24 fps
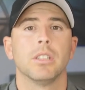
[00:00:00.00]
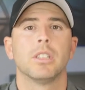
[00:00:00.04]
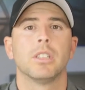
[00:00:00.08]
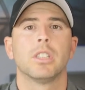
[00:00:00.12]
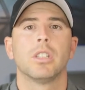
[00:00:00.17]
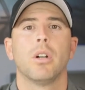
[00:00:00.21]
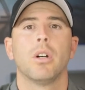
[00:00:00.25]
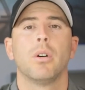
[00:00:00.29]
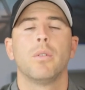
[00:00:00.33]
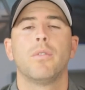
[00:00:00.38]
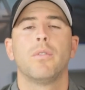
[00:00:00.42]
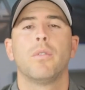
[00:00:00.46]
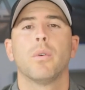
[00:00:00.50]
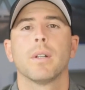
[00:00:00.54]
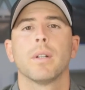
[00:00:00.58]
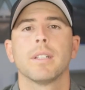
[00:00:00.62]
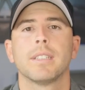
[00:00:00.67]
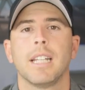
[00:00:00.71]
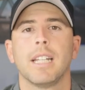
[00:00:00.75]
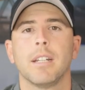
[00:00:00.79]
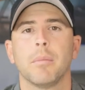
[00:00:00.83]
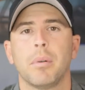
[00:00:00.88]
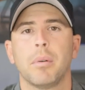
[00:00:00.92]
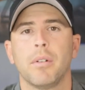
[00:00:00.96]
So for
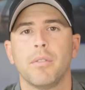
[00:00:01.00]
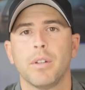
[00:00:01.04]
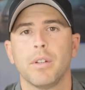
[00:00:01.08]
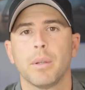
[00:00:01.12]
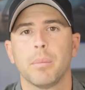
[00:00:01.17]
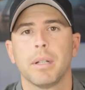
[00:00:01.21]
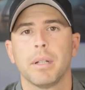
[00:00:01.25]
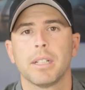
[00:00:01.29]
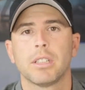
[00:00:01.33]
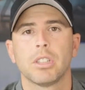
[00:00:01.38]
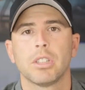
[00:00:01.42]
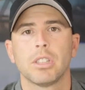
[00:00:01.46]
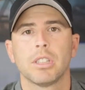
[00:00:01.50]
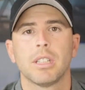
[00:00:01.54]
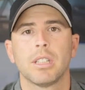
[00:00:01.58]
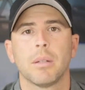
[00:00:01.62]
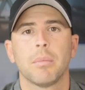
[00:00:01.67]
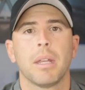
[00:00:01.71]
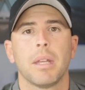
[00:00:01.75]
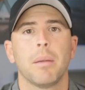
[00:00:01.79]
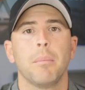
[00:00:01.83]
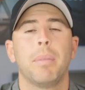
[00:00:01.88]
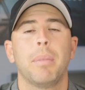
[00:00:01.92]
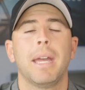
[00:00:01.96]
example, if you're picturing
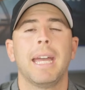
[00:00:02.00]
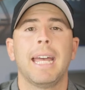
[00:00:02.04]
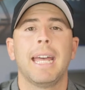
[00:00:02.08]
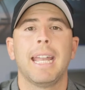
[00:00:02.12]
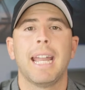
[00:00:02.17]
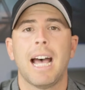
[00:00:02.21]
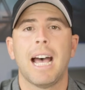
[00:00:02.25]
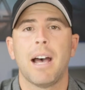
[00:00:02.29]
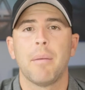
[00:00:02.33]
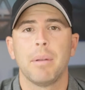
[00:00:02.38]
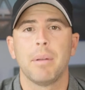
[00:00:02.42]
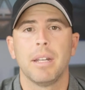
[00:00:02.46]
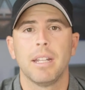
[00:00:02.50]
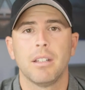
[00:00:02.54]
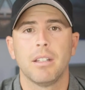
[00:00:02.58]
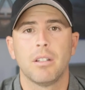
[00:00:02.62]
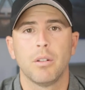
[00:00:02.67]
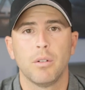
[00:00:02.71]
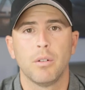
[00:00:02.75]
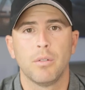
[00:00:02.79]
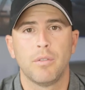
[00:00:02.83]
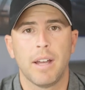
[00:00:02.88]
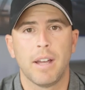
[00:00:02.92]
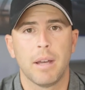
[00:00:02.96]
something bad happening
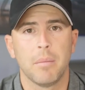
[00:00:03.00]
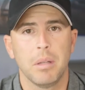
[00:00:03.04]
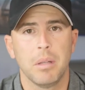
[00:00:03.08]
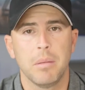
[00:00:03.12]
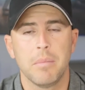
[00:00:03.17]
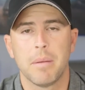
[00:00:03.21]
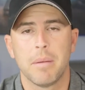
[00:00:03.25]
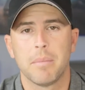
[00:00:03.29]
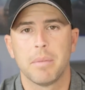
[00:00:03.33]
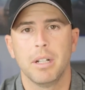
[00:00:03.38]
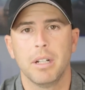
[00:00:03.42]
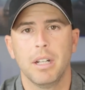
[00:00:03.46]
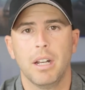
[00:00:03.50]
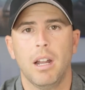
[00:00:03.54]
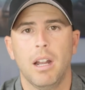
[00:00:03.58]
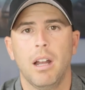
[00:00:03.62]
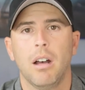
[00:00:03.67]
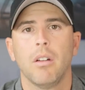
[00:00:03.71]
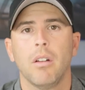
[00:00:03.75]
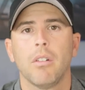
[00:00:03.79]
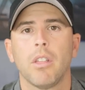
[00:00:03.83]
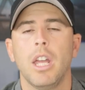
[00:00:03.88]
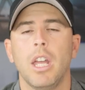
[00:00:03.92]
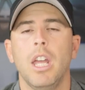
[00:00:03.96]
to a family member in their
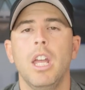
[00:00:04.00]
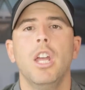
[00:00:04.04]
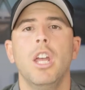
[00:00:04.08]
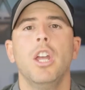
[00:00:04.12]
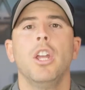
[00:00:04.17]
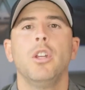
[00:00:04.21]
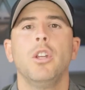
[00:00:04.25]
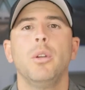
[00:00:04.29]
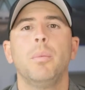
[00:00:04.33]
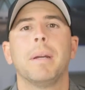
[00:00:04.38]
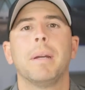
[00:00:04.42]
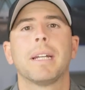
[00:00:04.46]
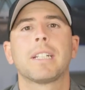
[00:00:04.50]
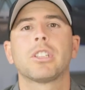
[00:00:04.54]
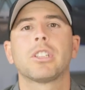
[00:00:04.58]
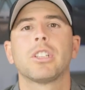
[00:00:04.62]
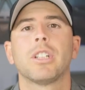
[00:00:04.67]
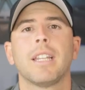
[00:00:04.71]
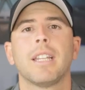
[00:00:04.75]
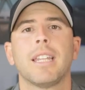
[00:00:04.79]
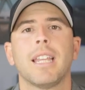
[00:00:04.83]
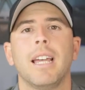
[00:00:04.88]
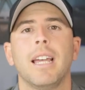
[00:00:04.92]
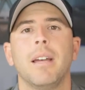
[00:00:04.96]
health, you
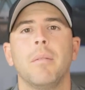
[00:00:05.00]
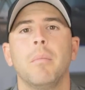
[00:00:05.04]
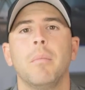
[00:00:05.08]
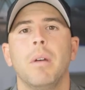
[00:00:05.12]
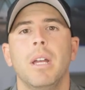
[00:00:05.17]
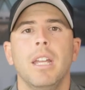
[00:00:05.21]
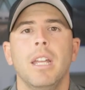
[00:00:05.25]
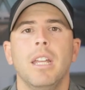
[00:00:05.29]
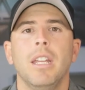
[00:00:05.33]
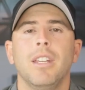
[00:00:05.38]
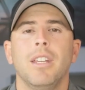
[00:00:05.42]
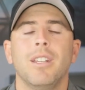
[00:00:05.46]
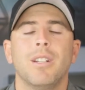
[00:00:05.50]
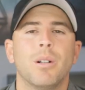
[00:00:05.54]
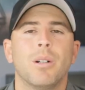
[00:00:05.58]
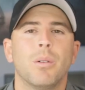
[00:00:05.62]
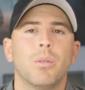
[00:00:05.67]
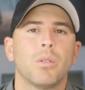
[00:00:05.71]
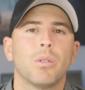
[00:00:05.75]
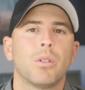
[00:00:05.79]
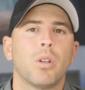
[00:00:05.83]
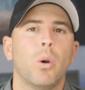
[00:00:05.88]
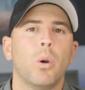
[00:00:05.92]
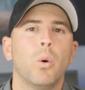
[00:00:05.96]
picture them, you
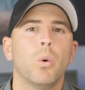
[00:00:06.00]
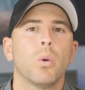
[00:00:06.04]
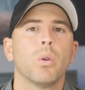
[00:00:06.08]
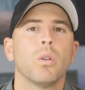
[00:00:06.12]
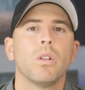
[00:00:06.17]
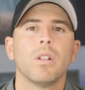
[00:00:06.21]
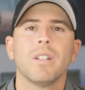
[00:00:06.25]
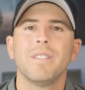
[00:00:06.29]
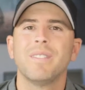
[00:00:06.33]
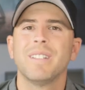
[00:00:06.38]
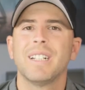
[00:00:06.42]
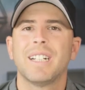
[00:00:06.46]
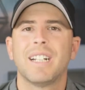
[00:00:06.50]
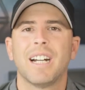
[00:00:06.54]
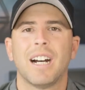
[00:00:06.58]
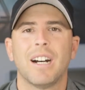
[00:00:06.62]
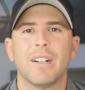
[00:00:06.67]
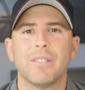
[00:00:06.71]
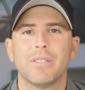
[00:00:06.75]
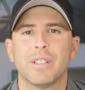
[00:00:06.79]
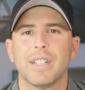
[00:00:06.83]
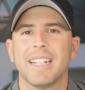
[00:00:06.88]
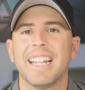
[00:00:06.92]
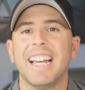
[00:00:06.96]
know, totally
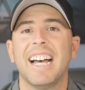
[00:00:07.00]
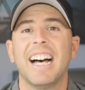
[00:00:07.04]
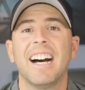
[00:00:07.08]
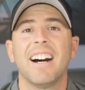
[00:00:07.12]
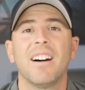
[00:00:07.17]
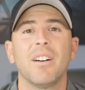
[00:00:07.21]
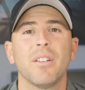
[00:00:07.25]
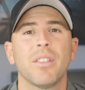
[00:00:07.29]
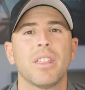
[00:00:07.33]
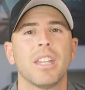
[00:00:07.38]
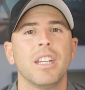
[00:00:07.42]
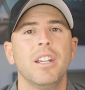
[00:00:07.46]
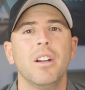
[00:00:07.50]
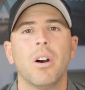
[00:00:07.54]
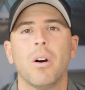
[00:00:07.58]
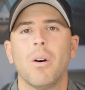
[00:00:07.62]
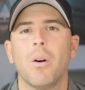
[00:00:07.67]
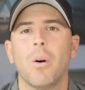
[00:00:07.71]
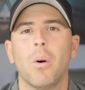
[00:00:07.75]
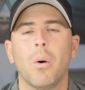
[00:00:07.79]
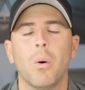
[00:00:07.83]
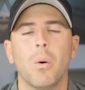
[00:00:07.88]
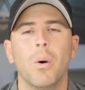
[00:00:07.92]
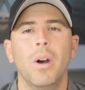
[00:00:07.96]
recovered, healthy,
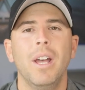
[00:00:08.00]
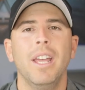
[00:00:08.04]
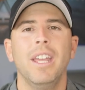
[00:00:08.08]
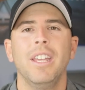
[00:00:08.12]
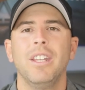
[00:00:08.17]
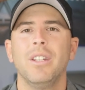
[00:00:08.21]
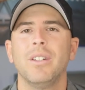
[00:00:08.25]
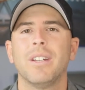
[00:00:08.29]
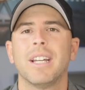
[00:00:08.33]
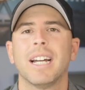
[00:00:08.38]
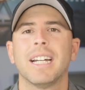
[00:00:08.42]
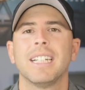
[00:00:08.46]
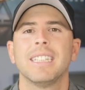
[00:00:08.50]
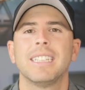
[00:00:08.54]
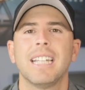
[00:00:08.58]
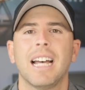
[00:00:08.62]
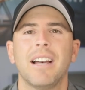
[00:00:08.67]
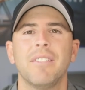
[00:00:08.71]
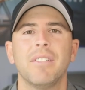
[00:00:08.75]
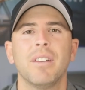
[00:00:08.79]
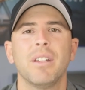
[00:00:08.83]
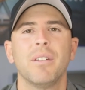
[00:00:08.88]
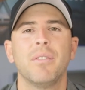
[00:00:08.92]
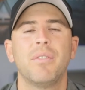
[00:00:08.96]
whole, you guys
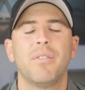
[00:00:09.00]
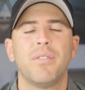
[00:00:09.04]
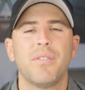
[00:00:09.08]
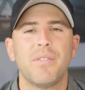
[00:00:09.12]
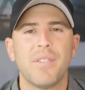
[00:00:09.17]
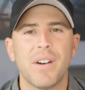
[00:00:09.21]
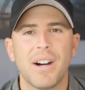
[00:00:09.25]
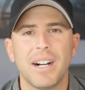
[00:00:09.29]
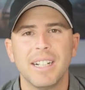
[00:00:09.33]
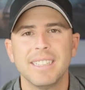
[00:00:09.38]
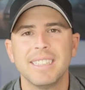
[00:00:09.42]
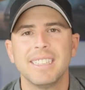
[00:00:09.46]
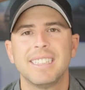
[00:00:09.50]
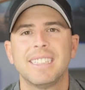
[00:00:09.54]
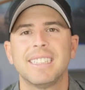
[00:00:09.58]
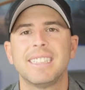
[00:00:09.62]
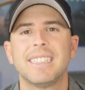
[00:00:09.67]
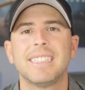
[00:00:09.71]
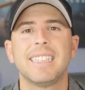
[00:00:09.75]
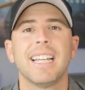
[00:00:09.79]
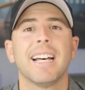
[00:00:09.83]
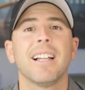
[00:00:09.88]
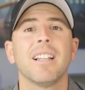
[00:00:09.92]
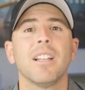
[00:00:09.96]
having fun,
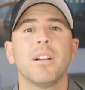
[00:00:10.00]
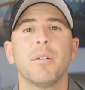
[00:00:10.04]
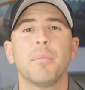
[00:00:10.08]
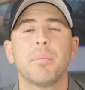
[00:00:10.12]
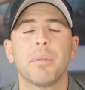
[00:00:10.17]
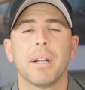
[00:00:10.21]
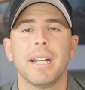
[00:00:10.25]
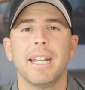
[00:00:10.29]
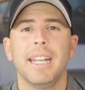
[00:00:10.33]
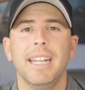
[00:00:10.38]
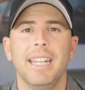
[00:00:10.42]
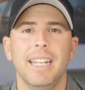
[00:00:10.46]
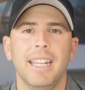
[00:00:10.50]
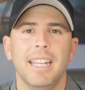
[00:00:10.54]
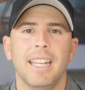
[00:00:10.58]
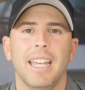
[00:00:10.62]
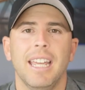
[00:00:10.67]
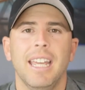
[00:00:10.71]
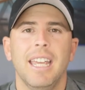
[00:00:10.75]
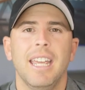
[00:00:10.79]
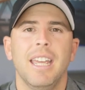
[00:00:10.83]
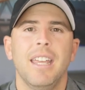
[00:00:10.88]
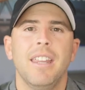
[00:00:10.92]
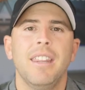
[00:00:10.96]
celebrating
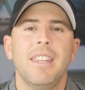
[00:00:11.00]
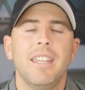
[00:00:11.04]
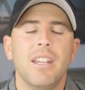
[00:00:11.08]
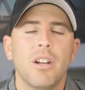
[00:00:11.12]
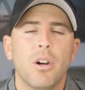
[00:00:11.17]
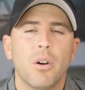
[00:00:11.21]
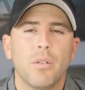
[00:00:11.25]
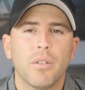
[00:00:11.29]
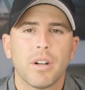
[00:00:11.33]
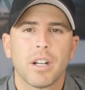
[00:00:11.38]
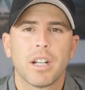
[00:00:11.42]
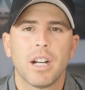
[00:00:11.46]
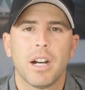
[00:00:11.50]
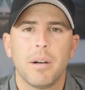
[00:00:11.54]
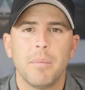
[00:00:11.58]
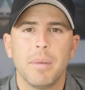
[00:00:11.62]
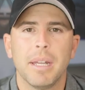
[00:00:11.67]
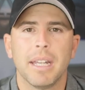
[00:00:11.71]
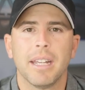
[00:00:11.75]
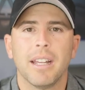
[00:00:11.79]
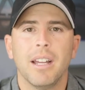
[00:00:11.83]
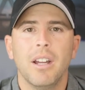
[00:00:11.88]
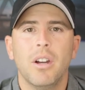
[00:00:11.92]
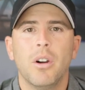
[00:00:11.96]
the
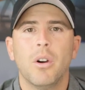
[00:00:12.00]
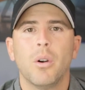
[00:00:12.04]
overcoming.